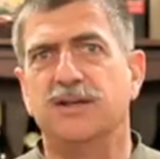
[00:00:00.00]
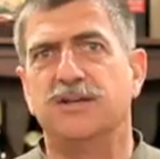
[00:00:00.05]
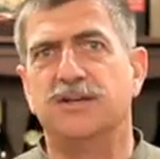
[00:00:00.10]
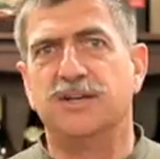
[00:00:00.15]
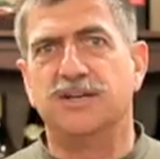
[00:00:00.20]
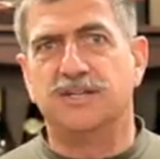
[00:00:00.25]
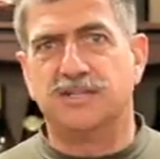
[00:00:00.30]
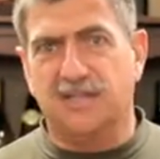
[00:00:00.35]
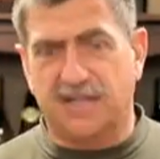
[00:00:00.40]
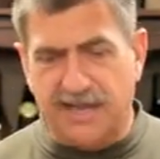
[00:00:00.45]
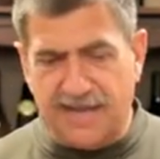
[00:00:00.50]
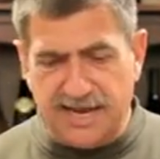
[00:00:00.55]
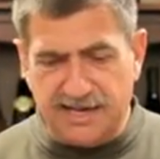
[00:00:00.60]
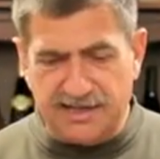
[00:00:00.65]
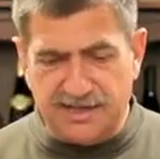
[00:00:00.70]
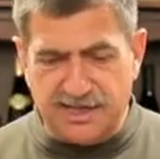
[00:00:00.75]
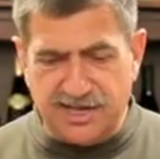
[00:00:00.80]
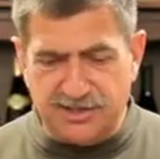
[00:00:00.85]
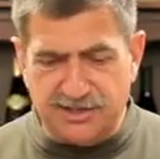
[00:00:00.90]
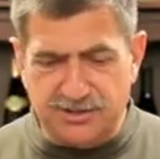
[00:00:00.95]
You can decant
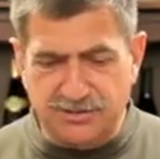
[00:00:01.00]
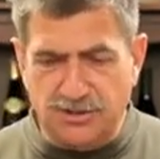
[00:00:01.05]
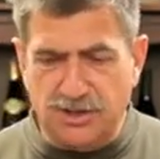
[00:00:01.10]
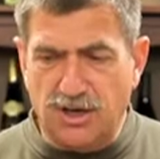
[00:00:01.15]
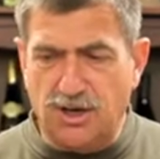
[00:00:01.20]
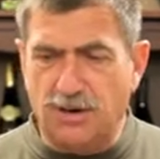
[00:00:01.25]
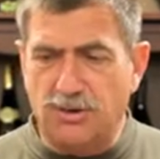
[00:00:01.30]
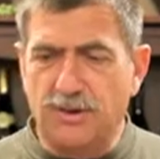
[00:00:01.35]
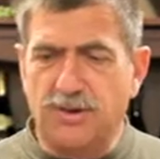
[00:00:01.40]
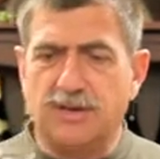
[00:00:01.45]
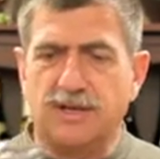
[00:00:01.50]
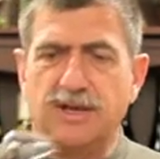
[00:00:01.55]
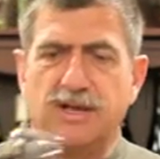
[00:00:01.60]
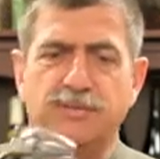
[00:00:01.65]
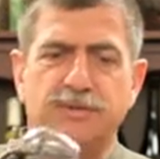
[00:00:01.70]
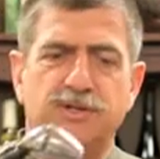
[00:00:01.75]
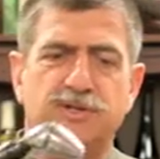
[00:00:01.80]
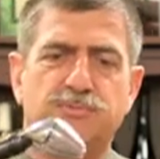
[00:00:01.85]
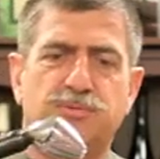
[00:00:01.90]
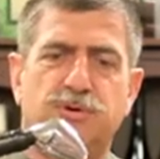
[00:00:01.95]
it as you go, and
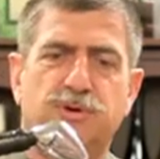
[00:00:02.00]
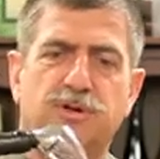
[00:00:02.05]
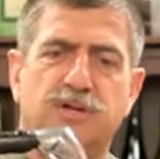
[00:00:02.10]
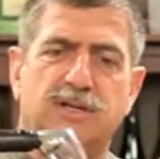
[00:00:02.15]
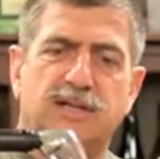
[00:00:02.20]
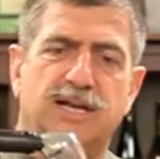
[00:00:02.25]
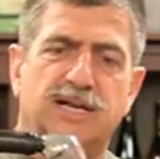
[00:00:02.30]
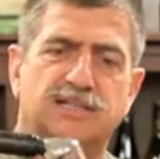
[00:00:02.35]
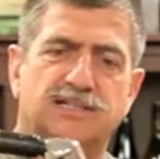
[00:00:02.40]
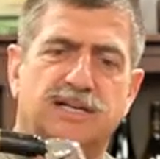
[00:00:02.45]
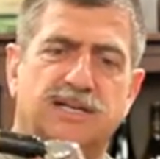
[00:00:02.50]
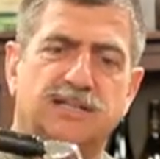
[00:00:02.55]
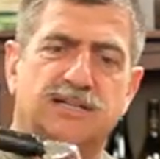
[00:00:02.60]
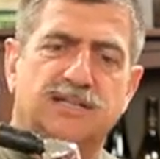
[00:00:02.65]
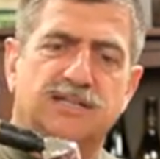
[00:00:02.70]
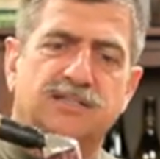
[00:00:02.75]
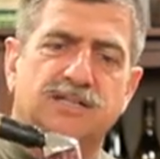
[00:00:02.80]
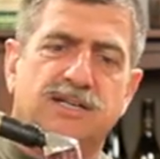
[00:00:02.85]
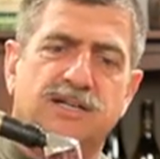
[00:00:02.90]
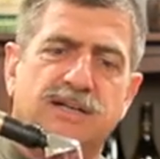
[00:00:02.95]
we just pour it in a glass like
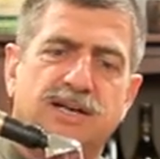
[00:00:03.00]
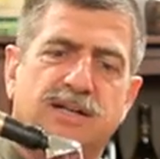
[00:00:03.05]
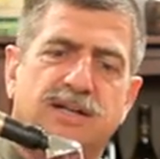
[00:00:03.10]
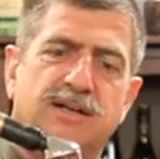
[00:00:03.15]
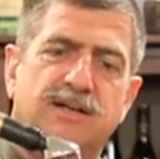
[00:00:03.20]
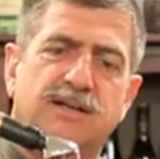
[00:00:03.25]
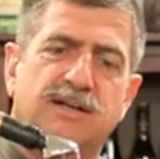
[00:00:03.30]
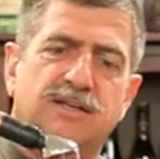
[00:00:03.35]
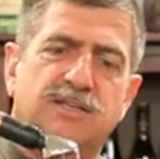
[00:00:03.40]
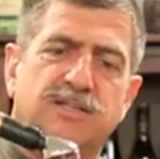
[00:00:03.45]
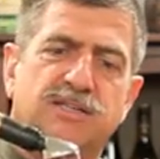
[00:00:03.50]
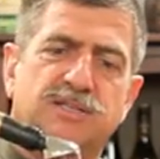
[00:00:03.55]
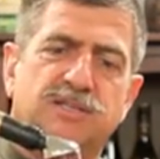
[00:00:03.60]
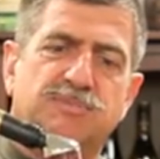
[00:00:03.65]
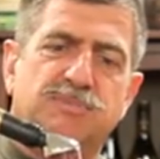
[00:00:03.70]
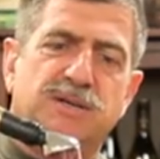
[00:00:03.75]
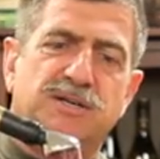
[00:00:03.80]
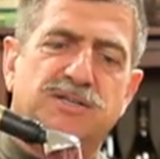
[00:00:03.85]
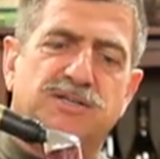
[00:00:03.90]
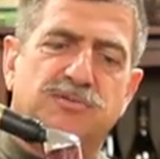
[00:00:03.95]
this, and it kind of
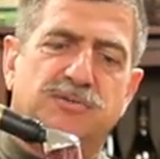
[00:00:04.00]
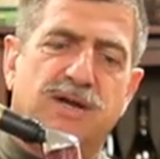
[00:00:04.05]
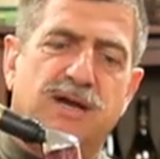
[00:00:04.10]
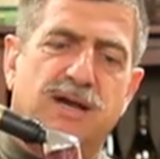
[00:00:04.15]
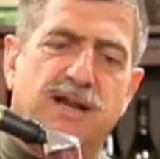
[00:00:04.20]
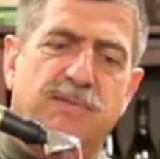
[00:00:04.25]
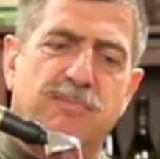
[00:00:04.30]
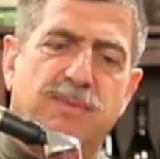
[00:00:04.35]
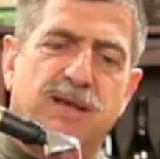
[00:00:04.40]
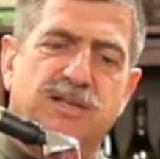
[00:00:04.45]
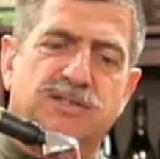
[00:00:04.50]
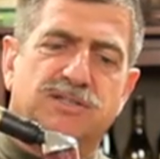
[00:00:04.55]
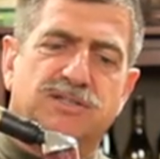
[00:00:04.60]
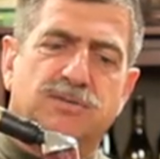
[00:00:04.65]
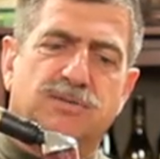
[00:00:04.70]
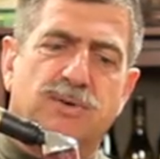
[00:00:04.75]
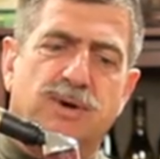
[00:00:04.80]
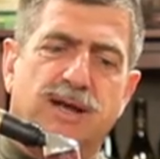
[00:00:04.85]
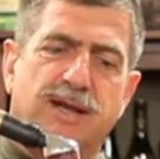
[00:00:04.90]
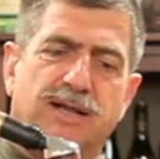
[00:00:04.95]
spins around and makes the
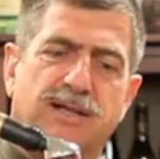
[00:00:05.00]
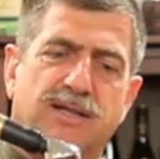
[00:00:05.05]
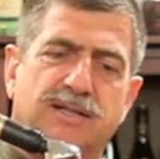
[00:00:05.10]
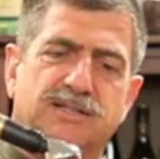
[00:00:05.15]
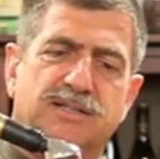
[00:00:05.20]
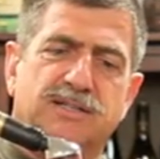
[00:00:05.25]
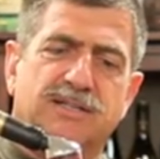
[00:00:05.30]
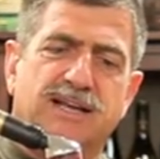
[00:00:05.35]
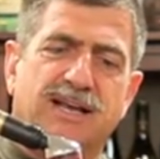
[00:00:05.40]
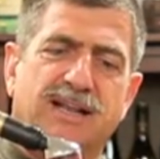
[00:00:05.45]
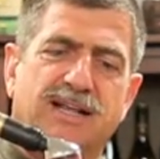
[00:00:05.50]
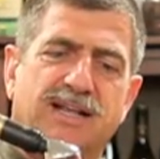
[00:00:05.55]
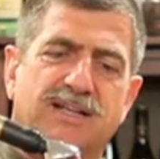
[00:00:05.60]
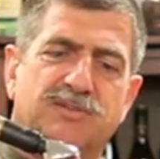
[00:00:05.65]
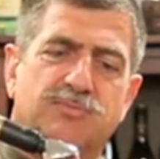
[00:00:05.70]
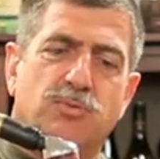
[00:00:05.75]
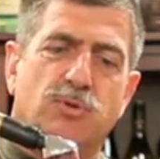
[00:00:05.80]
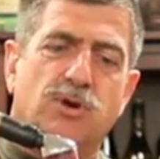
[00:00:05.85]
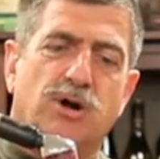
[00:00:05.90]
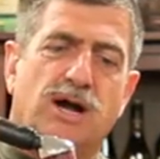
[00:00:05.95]
wine gets kind of
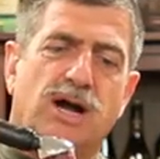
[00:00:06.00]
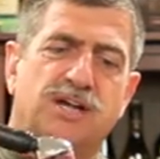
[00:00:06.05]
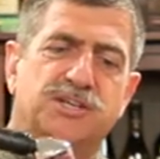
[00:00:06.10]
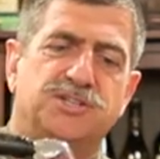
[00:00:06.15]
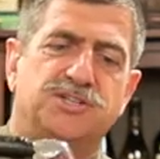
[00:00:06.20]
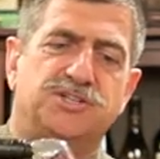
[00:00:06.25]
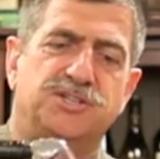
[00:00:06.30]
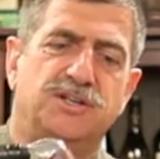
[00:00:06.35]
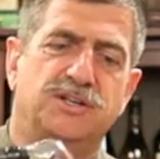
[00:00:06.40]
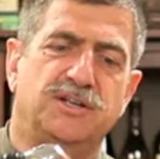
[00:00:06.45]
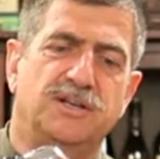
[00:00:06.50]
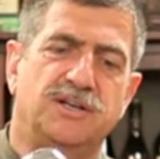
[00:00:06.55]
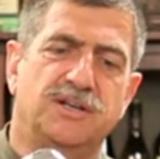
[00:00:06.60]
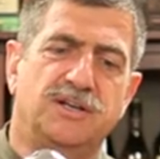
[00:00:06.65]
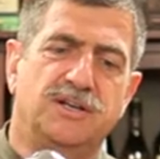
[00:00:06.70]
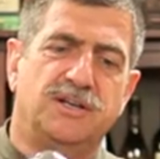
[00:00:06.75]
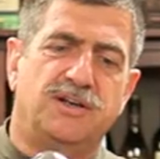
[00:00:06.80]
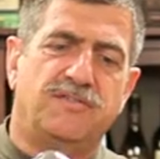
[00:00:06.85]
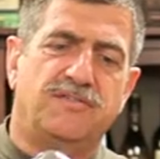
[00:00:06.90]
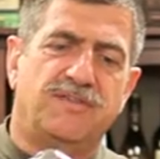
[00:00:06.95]
gets more oxygen
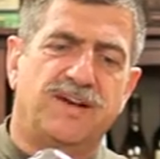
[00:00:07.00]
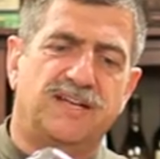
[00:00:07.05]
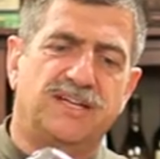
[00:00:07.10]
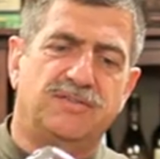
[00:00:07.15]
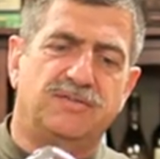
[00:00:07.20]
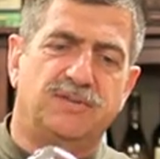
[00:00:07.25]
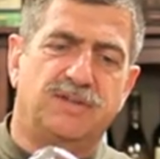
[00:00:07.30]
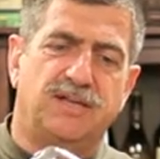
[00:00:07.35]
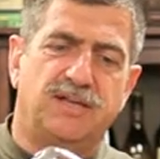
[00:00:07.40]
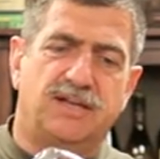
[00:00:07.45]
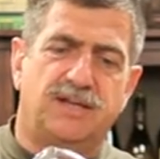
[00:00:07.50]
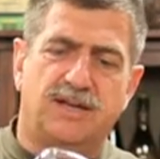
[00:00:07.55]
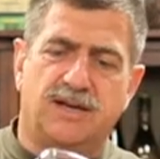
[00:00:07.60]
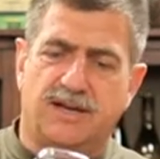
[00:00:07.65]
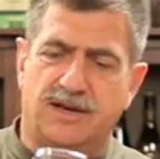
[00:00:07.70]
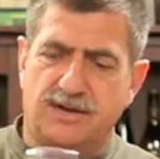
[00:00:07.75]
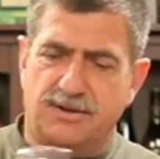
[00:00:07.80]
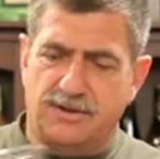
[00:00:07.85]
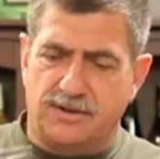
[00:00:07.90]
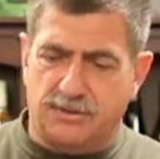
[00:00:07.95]
effectively
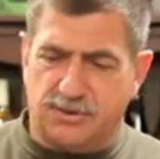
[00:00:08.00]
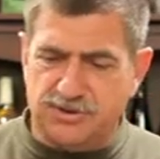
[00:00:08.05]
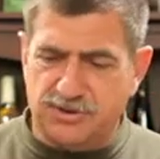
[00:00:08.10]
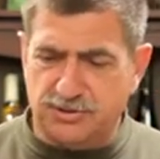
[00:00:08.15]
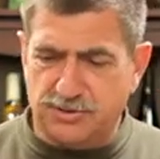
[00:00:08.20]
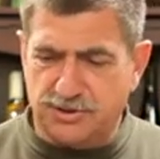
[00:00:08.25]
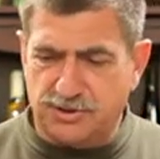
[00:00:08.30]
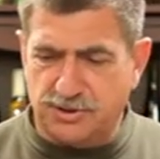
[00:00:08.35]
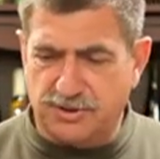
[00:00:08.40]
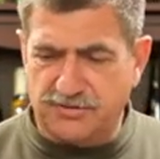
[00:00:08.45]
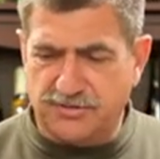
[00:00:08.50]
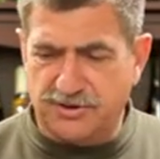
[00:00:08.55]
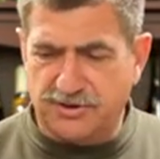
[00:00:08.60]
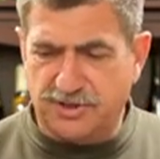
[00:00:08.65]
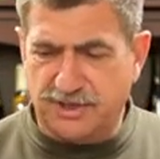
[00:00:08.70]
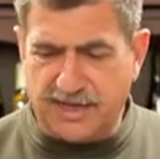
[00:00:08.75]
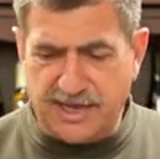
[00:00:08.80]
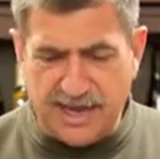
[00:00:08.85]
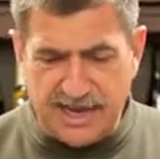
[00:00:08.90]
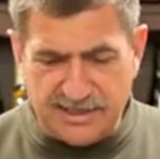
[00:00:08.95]
uh, what you would do if you're
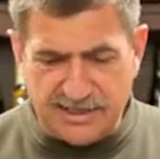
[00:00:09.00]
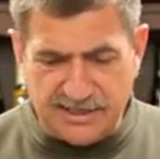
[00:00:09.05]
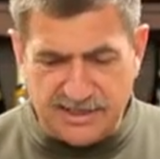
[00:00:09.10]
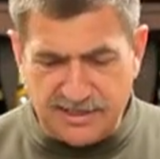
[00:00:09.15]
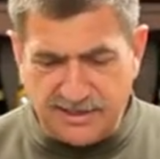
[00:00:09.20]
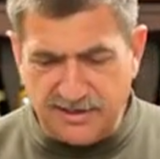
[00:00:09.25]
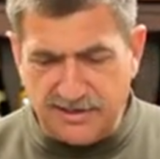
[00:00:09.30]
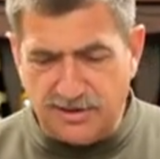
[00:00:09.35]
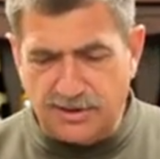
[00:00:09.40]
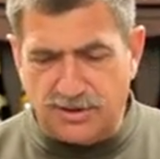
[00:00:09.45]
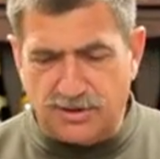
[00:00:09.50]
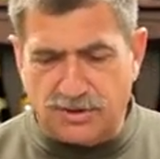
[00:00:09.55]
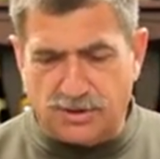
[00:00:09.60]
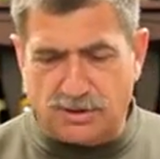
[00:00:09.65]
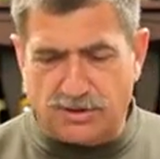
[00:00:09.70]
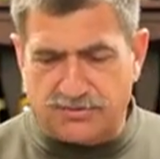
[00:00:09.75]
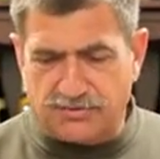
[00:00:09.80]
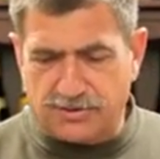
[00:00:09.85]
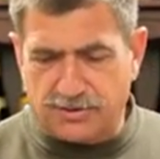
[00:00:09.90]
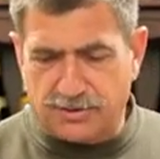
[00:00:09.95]
decanting
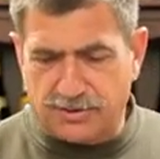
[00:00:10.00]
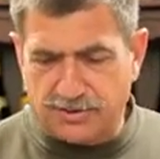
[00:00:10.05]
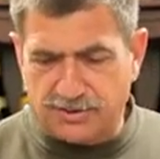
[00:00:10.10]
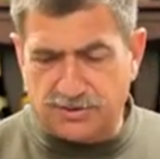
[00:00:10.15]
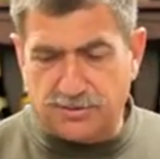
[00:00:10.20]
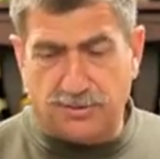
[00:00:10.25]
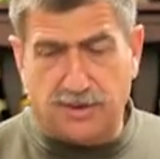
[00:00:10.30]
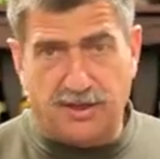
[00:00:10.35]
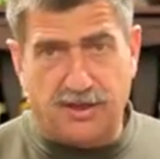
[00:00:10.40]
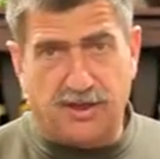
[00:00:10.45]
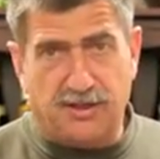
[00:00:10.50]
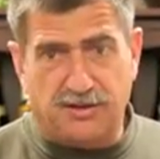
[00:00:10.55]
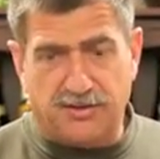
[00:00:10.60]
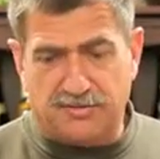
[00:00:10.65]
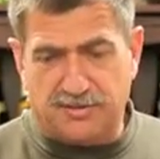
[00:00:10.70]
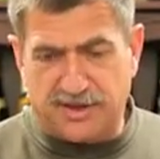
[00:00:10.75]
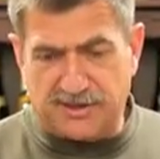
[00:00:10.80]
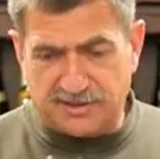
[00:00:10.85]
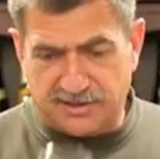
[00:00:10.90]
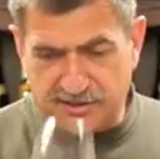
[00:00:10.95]
or if you're using one of the other
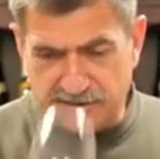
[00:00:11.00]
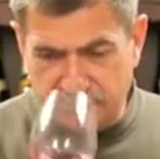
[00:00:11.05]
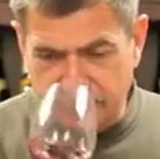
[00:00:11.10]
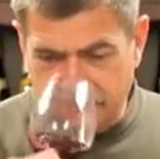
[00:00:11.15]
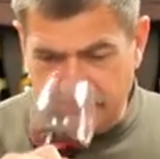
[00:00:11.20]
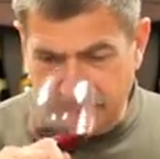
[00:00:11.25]
devices.